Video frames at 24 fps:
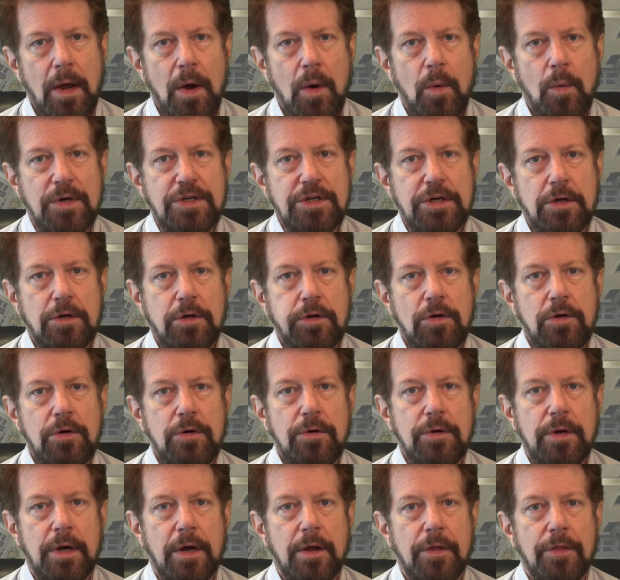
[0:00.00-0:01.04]
which
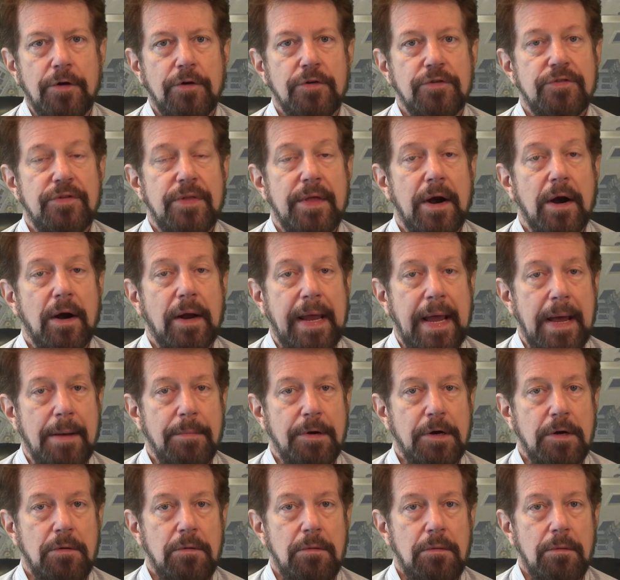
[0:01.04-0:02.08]
include those that are
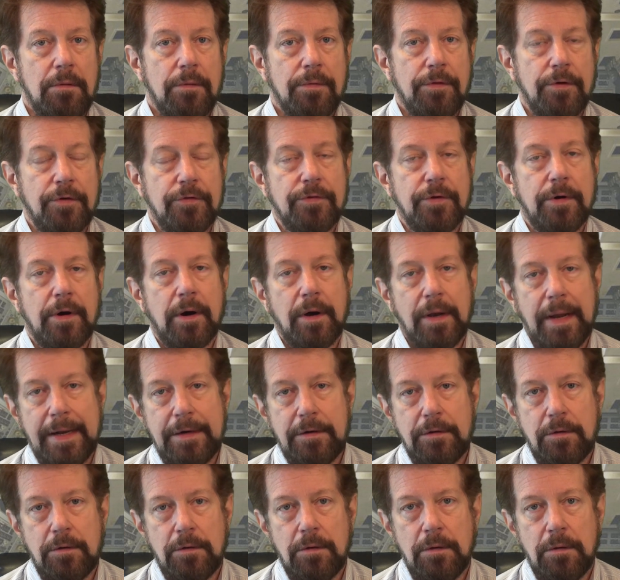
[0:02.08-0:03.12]
chemical, those that are
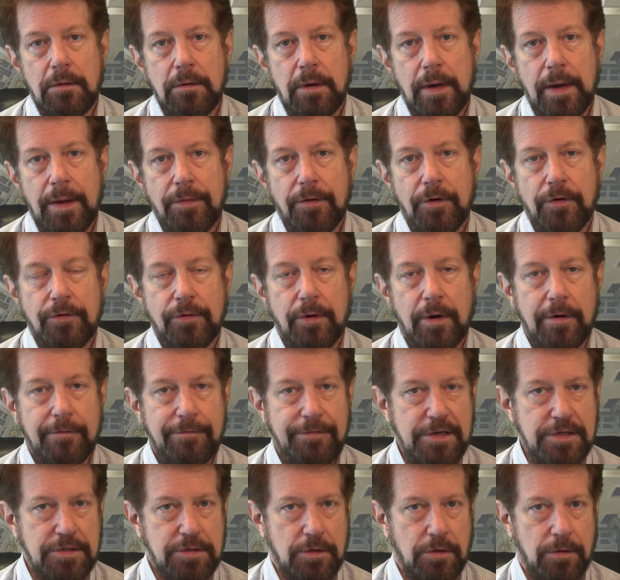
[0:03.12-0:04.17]
electrical, and those that are
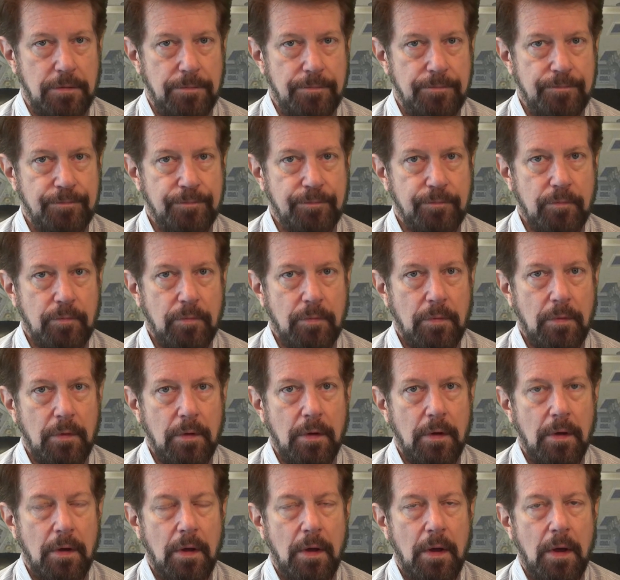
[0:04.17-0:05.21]
physical.
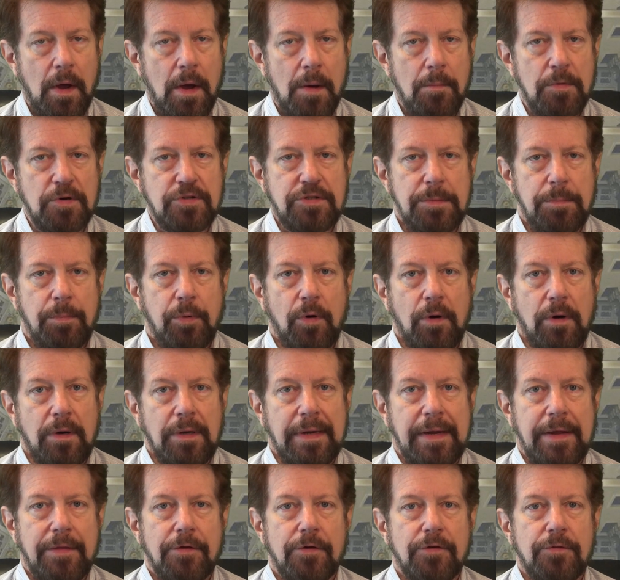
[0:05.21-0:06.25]
Most
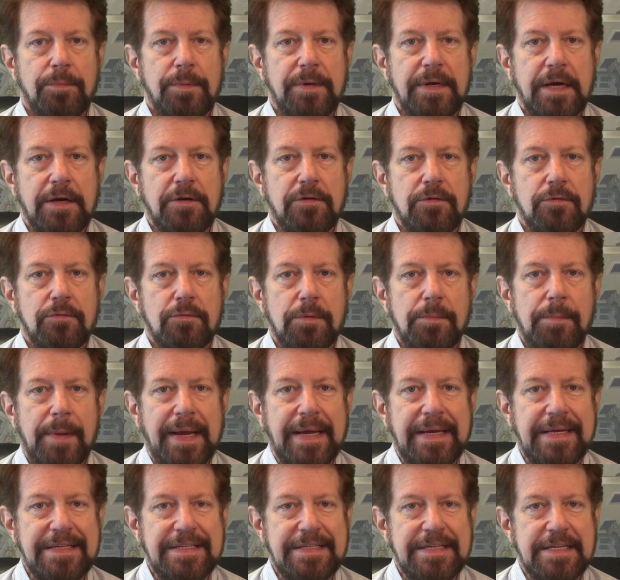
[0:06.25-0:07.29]
importantly, those protections
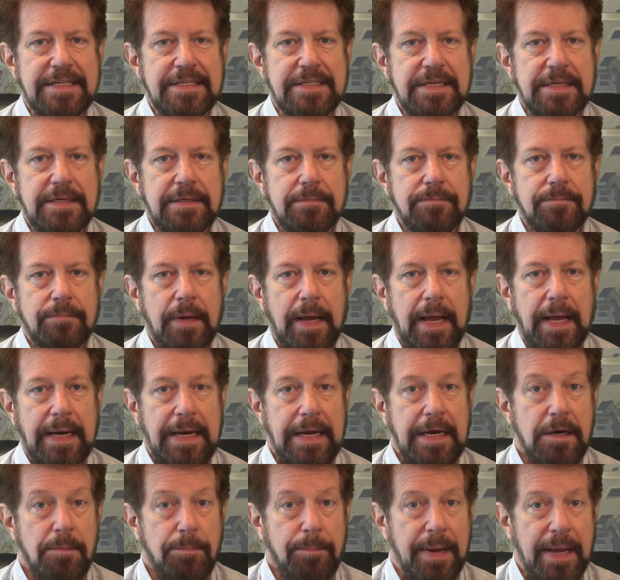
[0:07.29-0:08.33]
remain consistent and
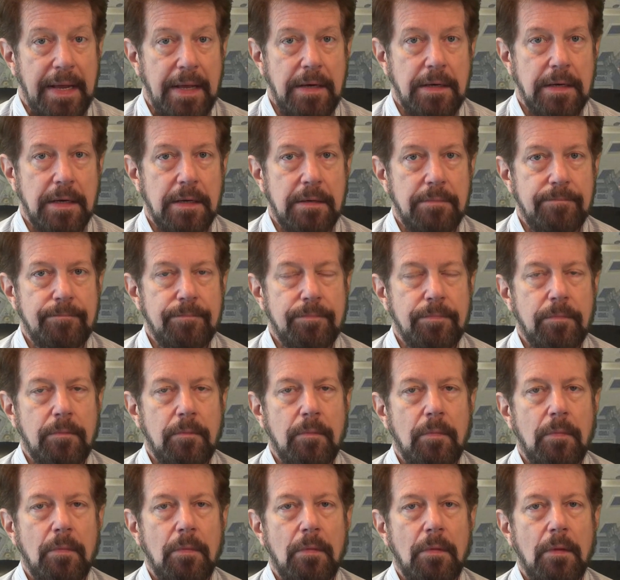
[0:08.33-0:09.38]
independent
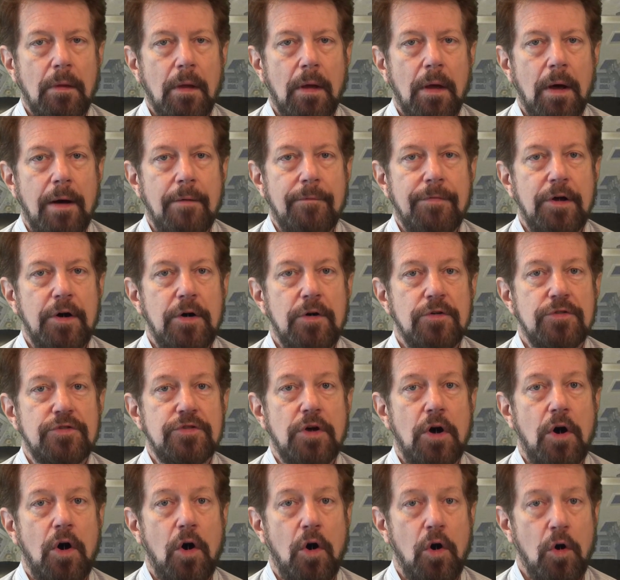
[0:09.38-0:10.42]
of the
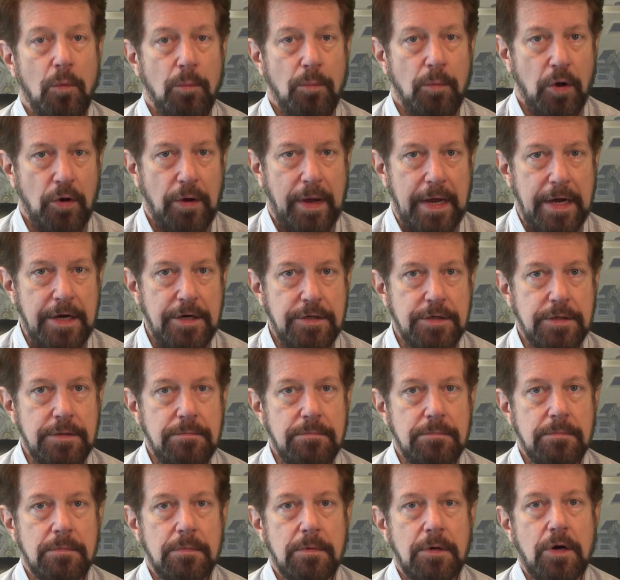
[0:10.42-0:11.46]
host's home
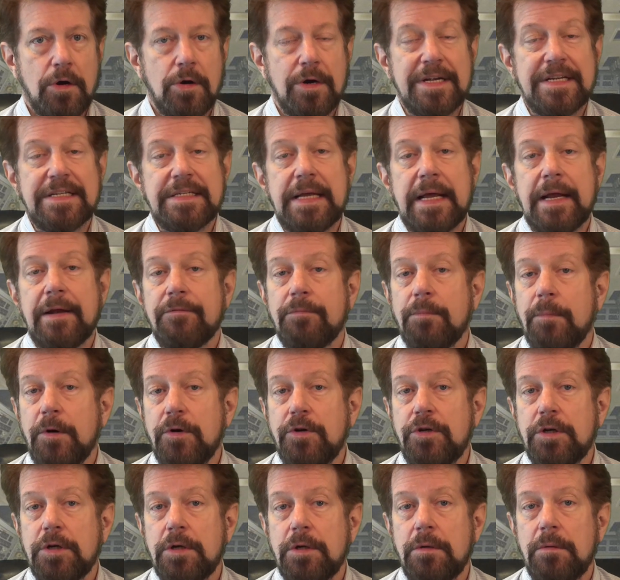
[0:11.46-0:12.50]
location, current state of
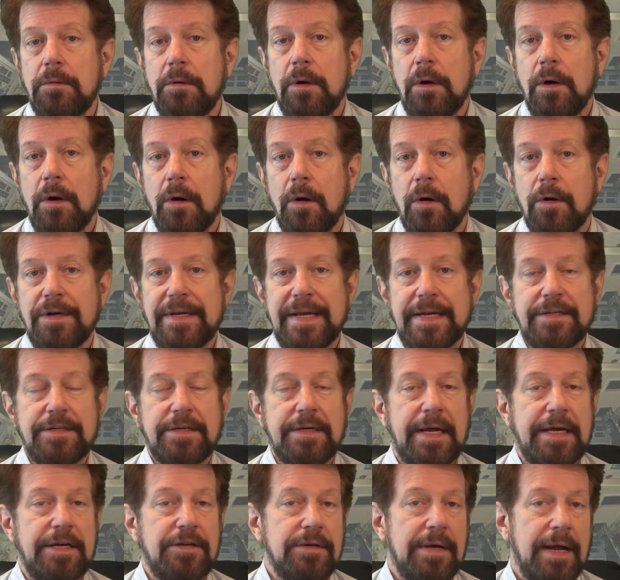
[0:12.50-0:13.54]
motion, or
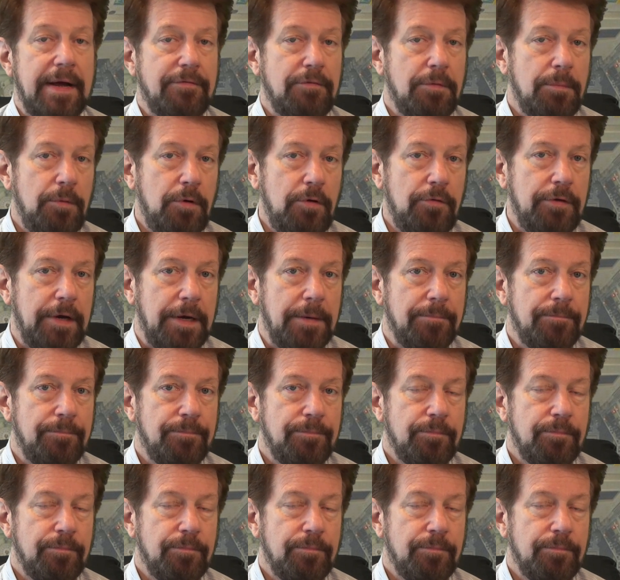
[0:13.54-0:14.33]
destination after moving.